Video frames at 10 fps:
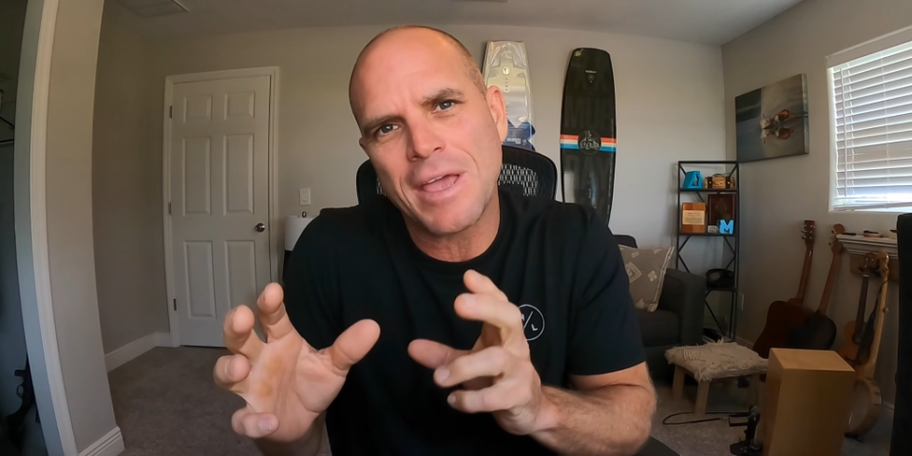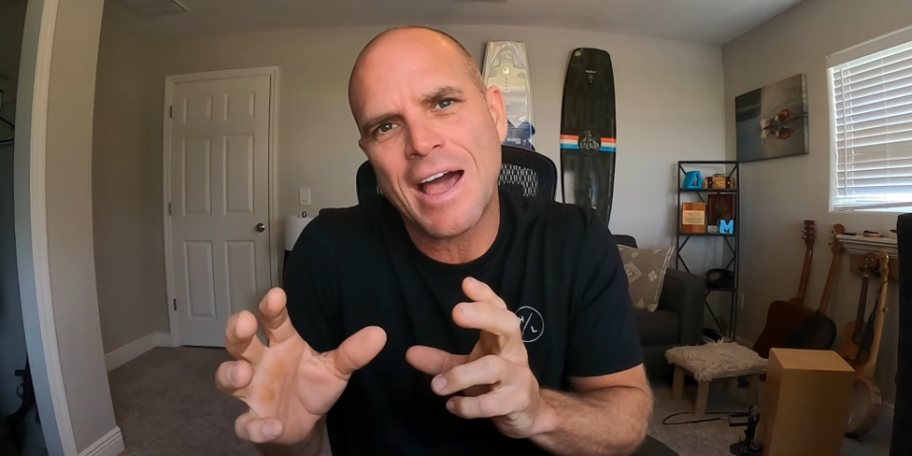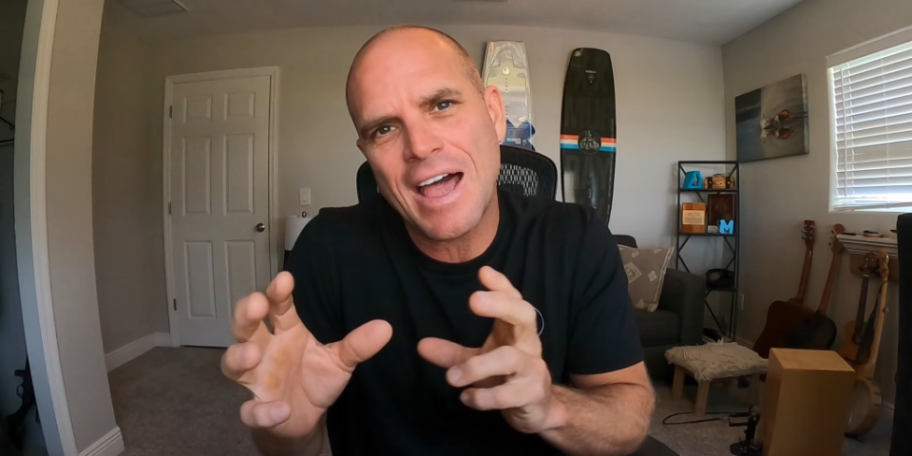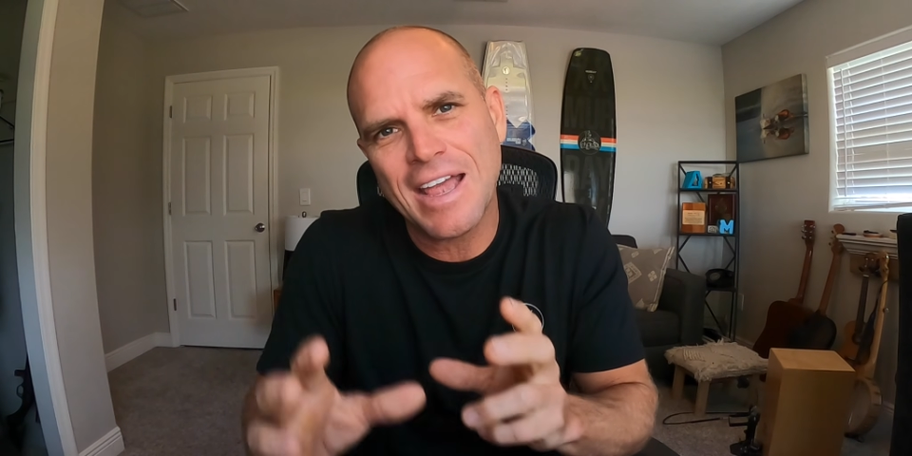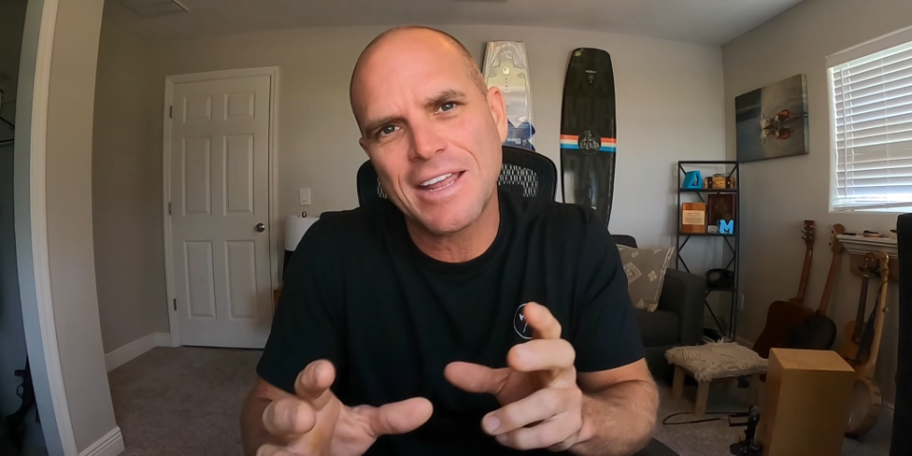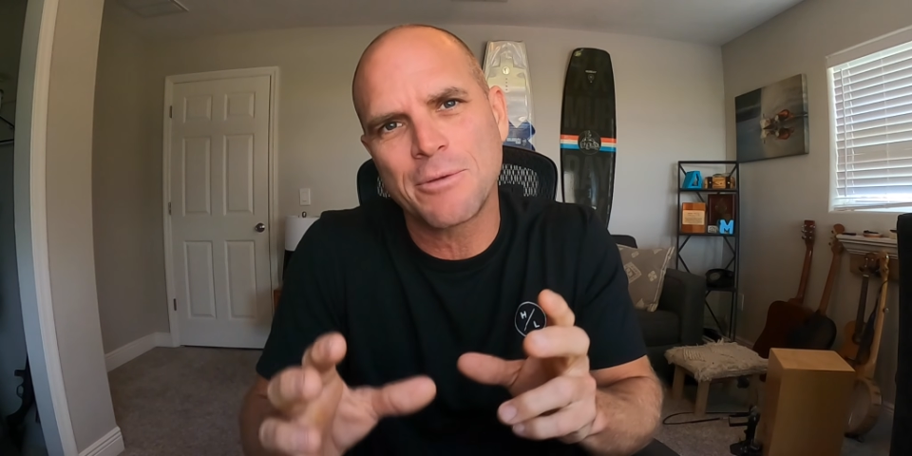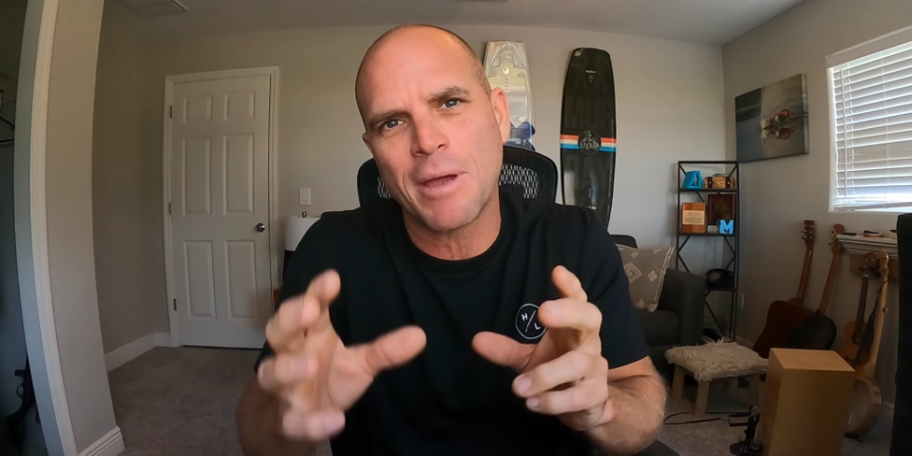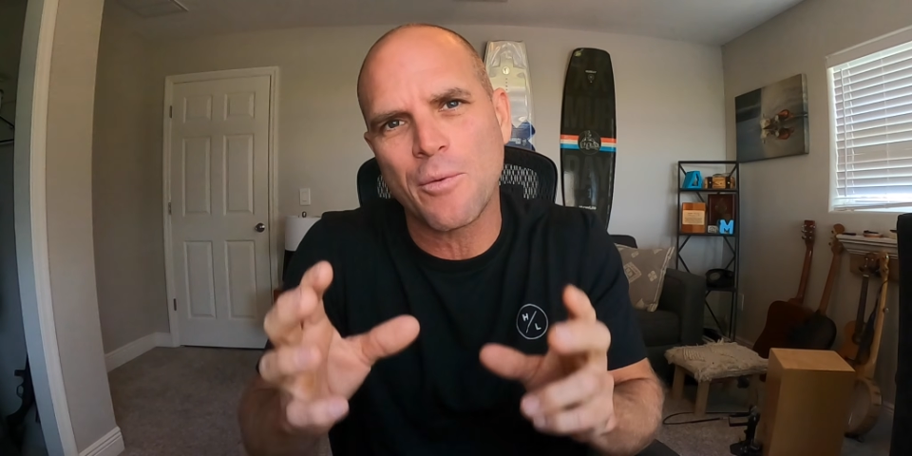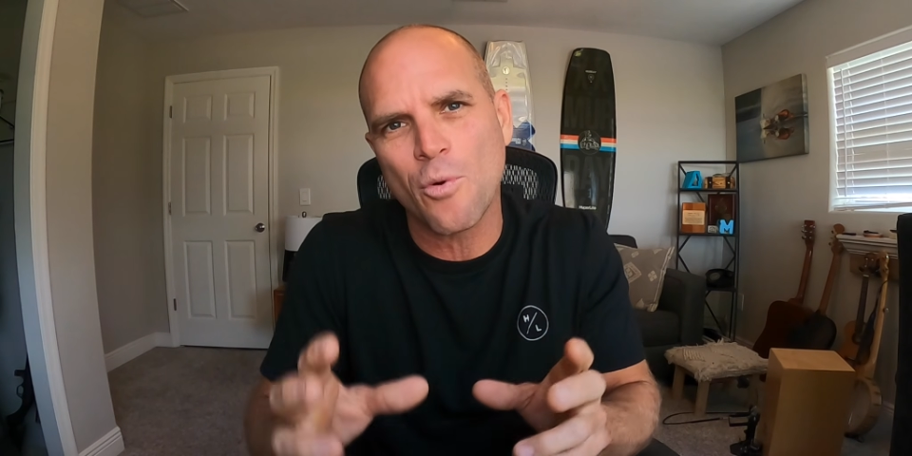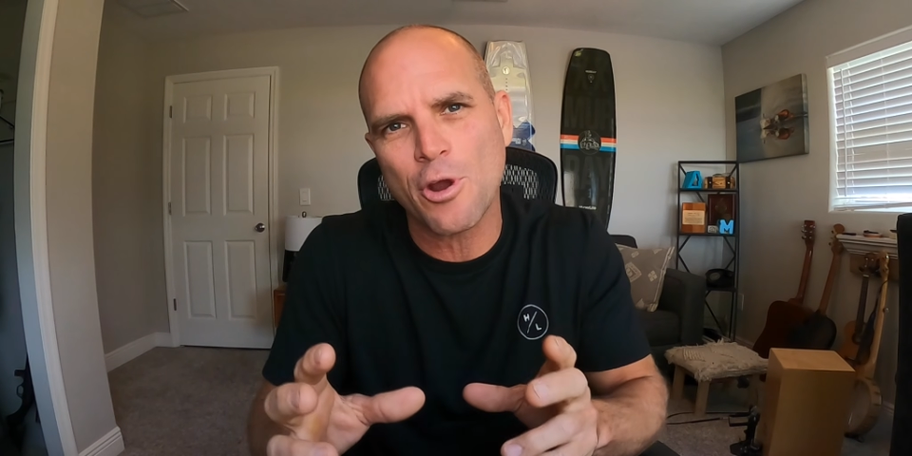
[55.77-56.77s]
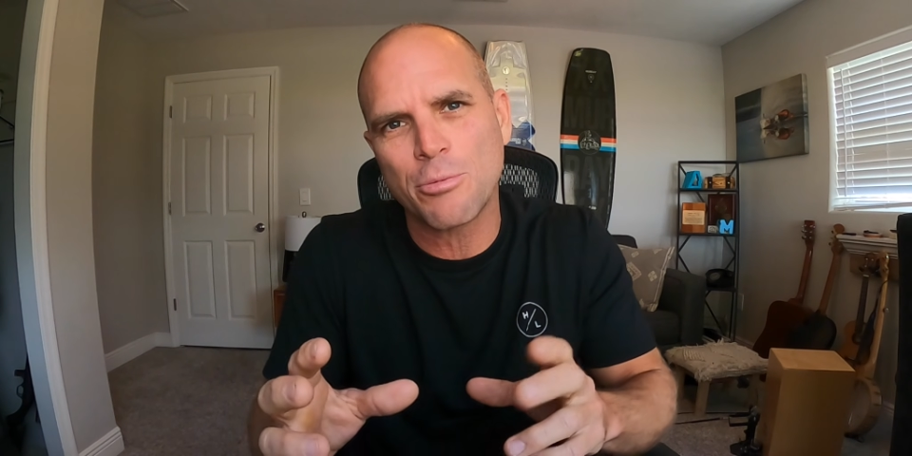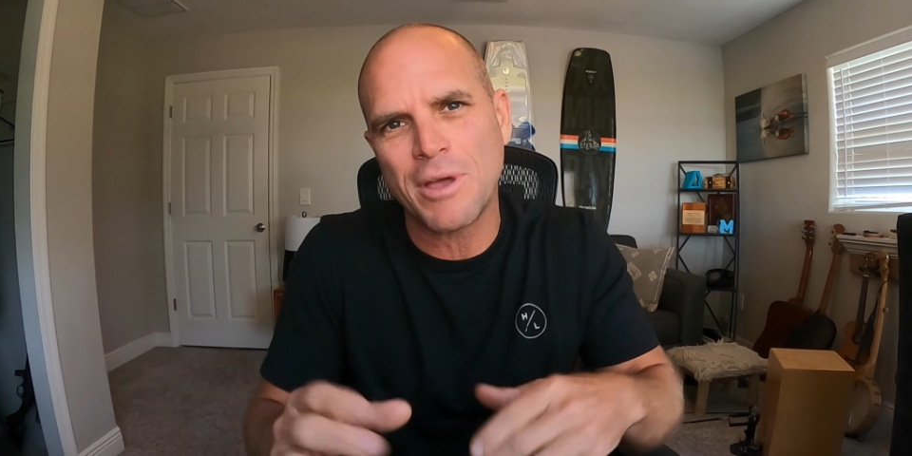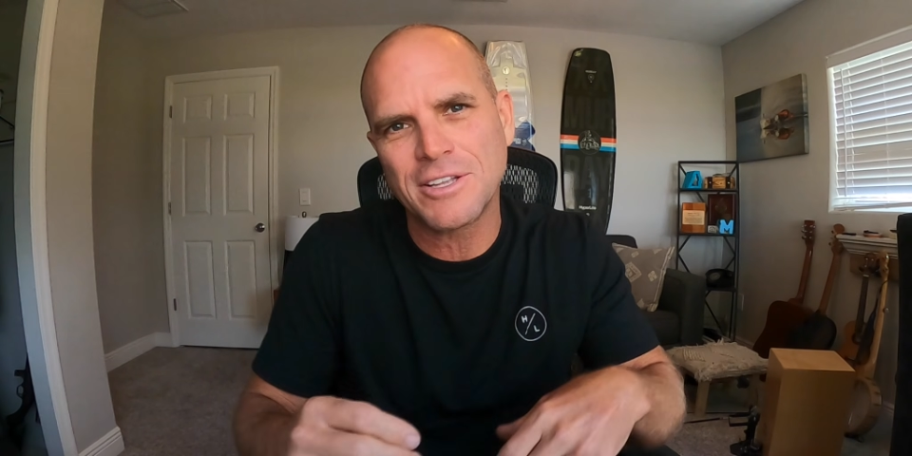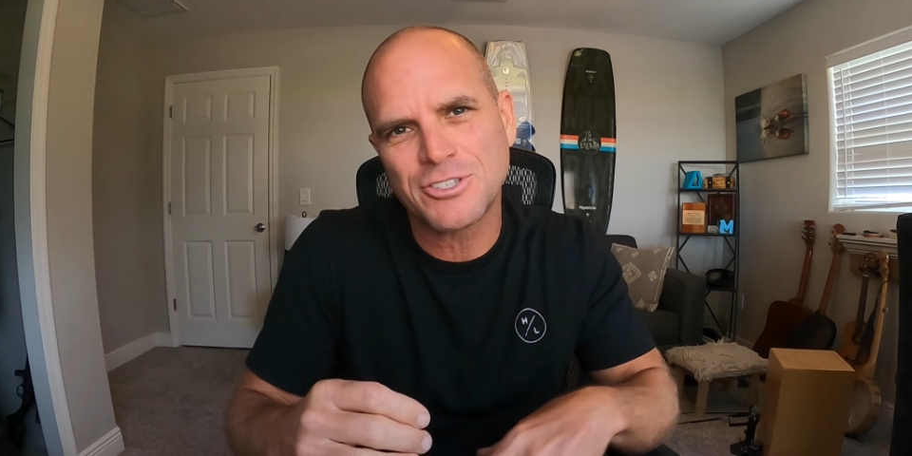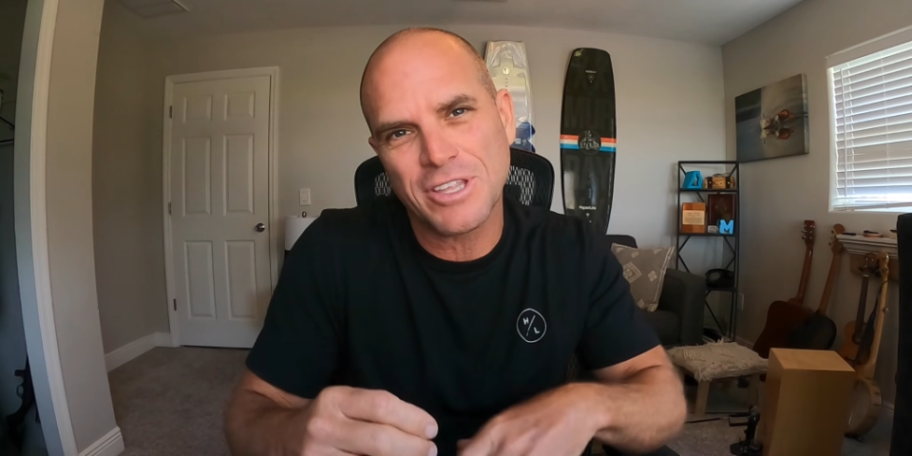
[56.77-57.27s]
behind my
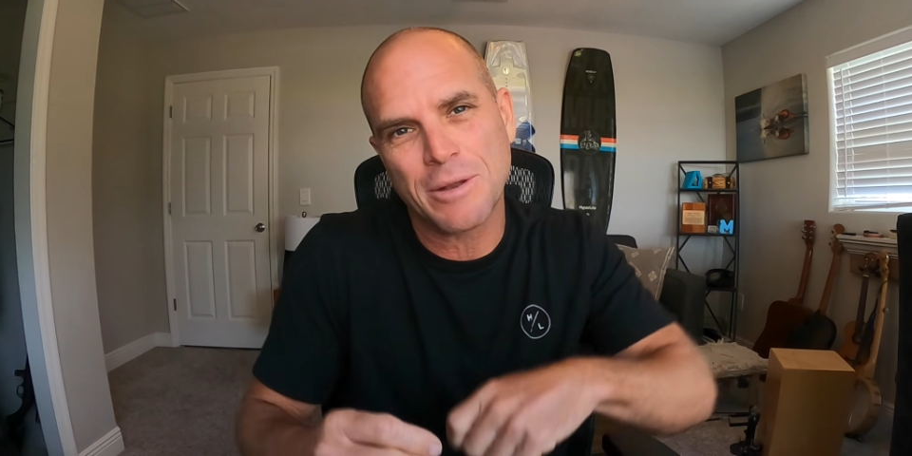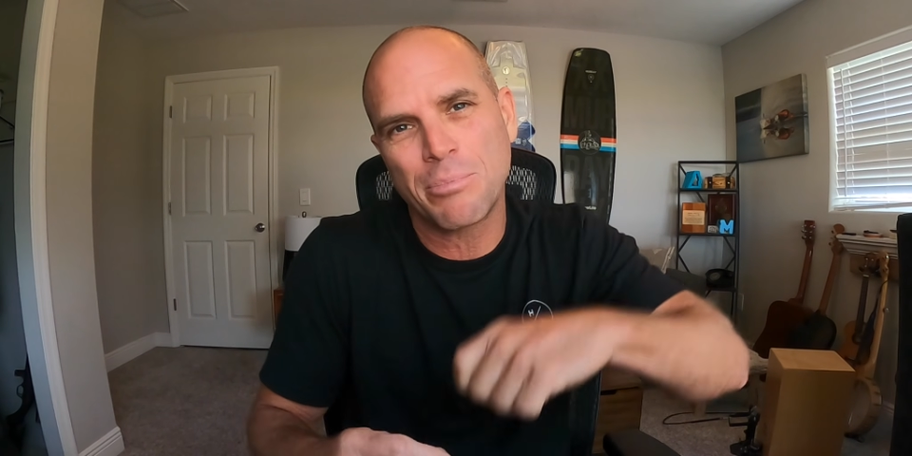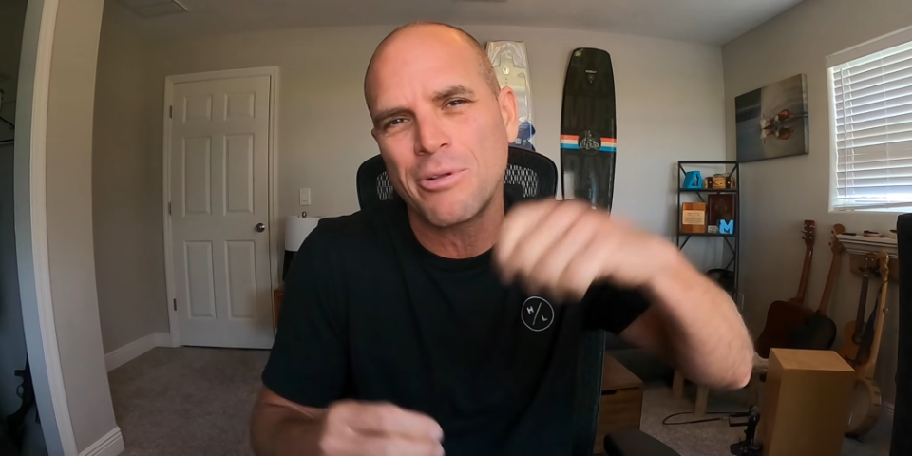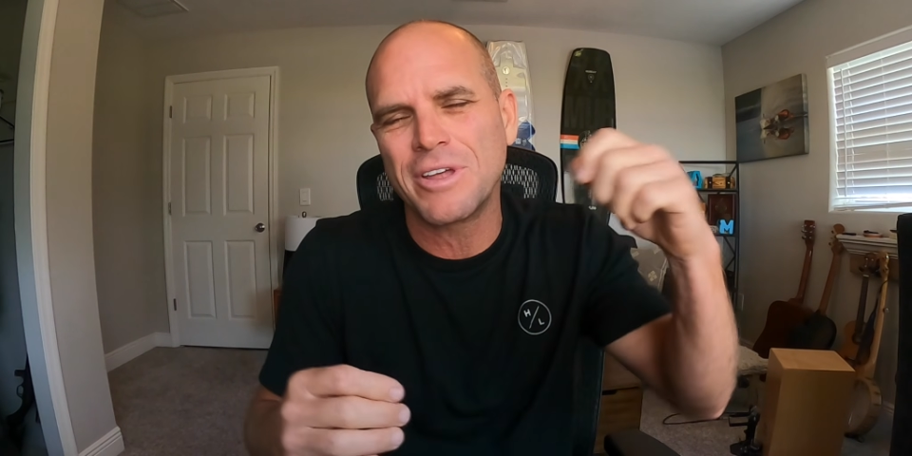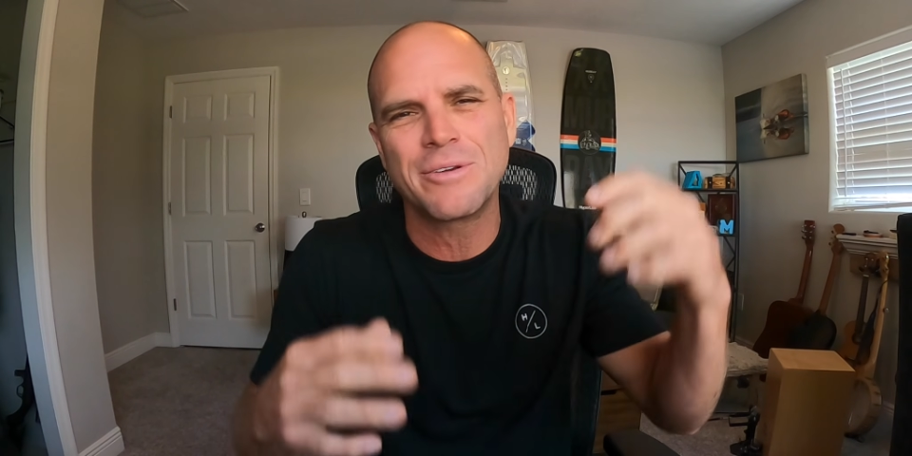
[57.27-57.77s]
workbench, so then